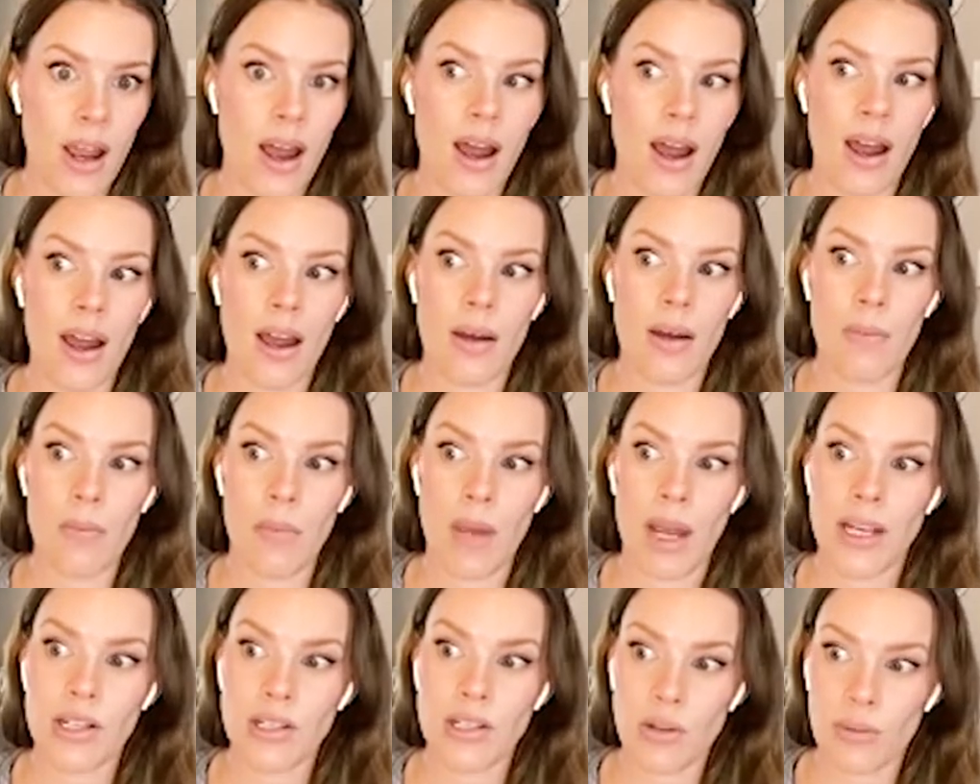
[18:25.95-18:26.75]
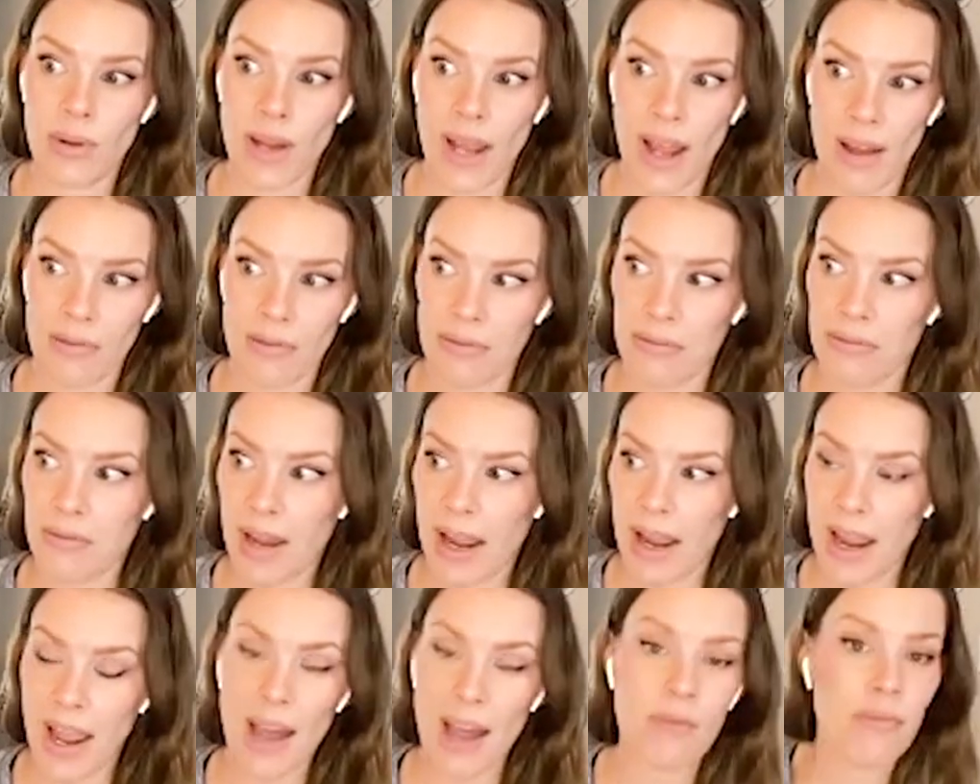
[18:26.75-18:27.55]
Um, I don't have,
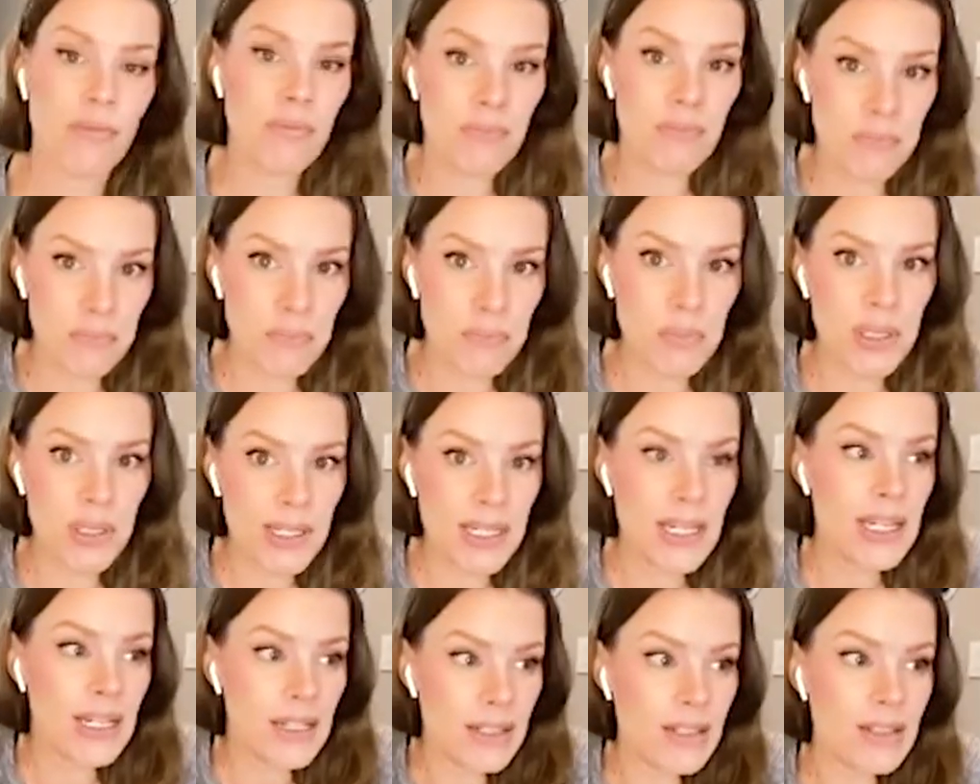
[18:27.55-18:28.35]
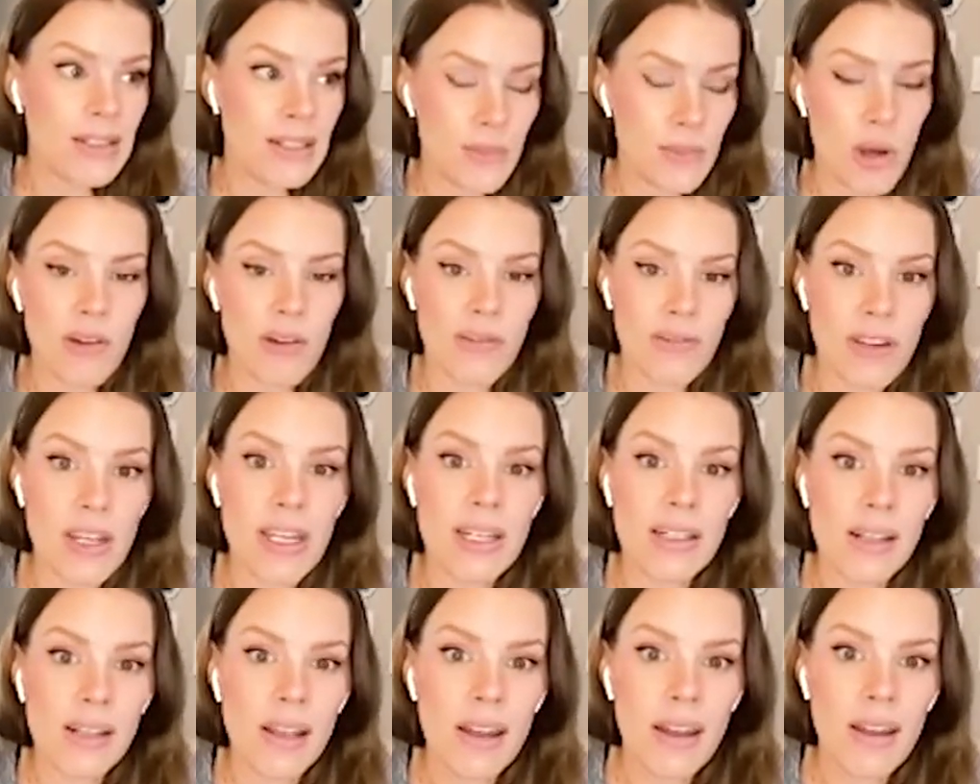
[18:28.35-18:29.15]
I have petite, small
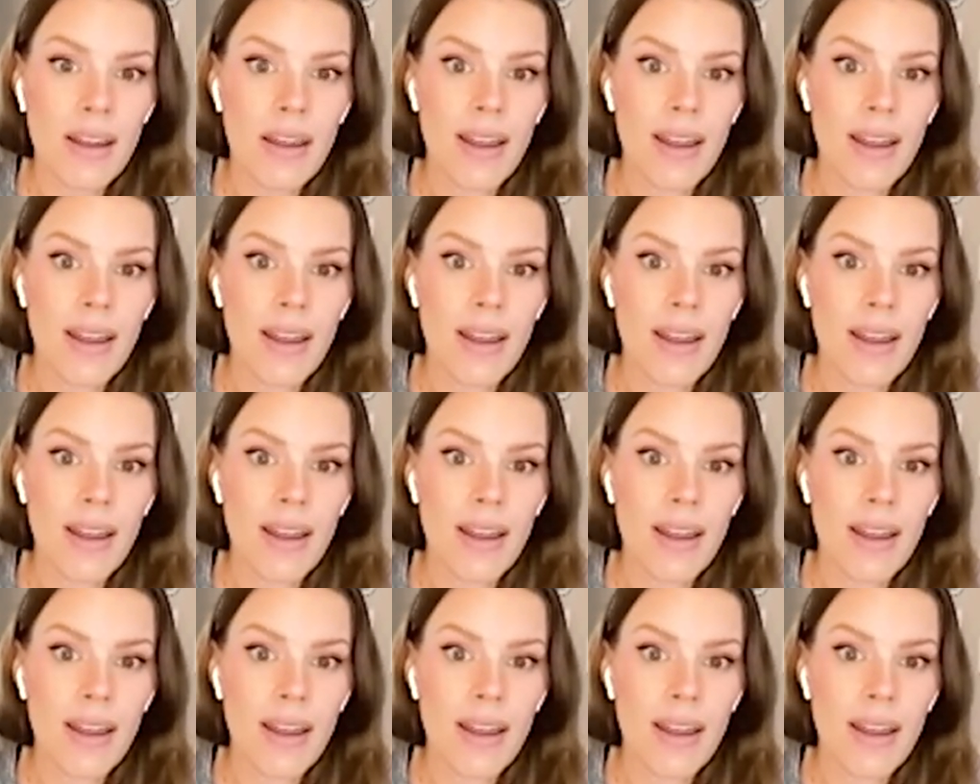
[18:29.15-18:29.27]
feet,